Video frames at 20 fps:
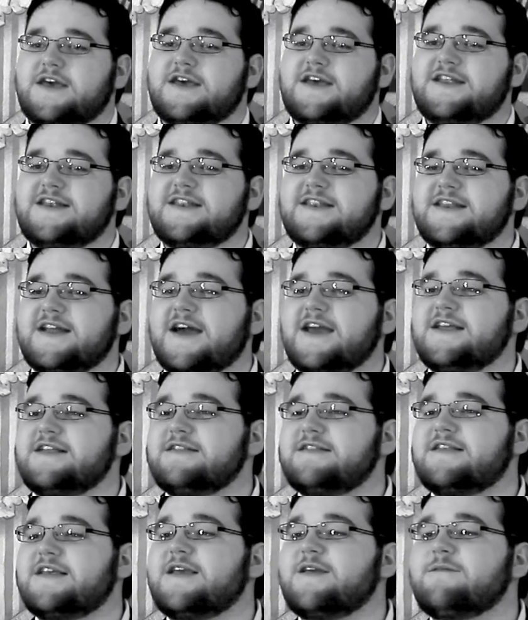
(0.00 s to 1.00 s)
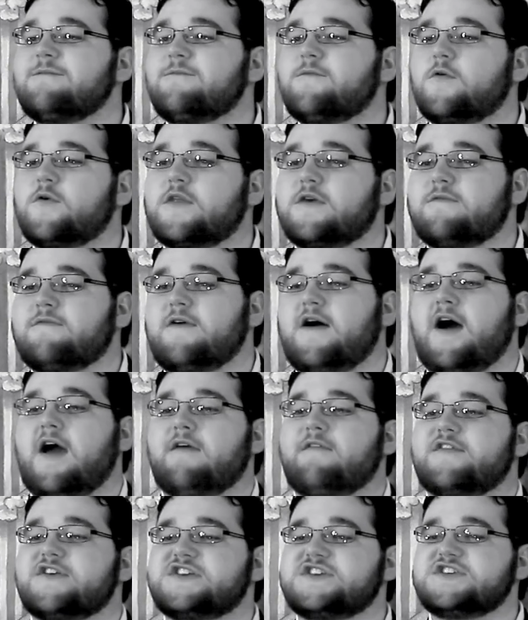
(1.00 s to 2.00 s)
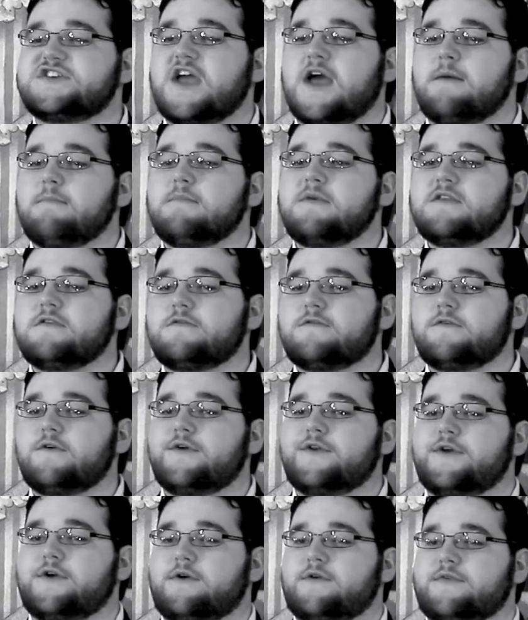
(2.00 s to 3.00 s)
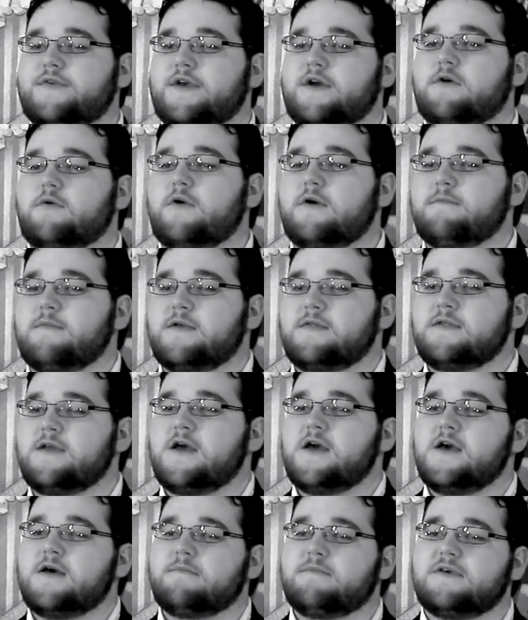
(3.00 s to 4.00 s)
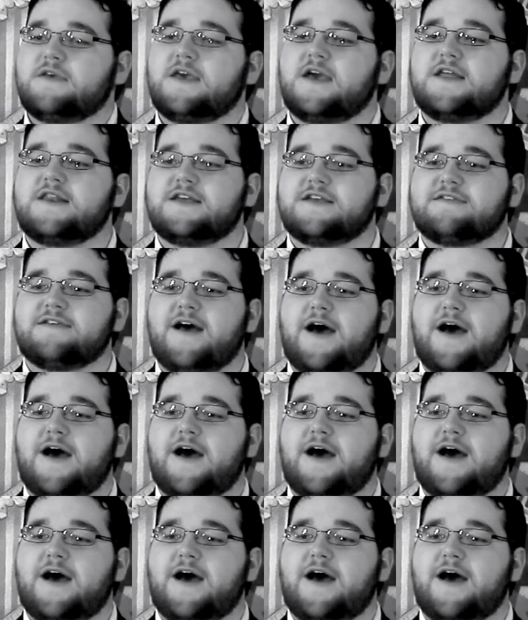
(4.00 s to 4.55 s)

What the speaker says: In 1945, Chapman Studios equipment began its